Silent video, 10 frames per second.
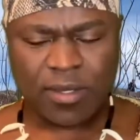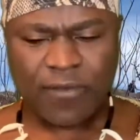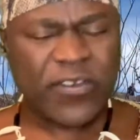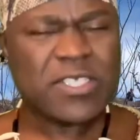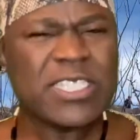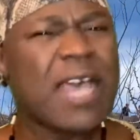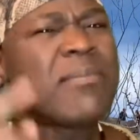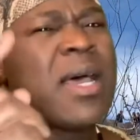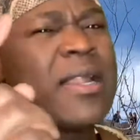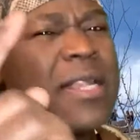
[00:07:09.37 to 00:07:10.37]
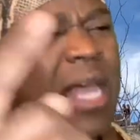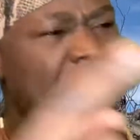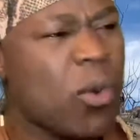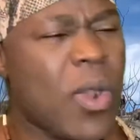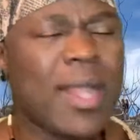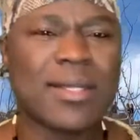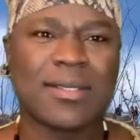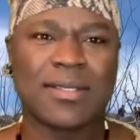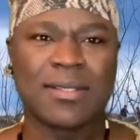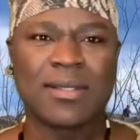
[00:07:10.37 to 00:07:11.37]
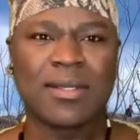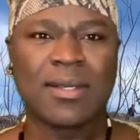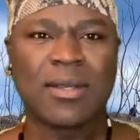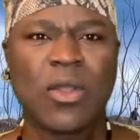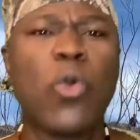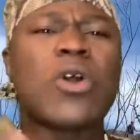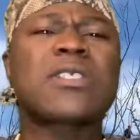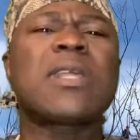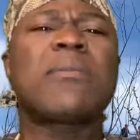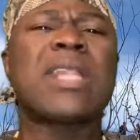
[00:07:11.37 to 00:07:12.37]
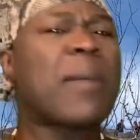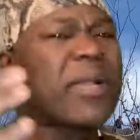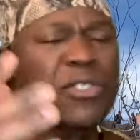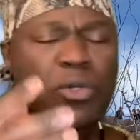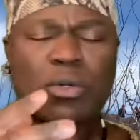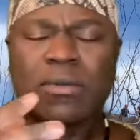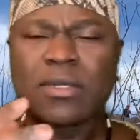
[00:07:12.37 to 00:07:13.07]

First term, number 1. Who was number 2?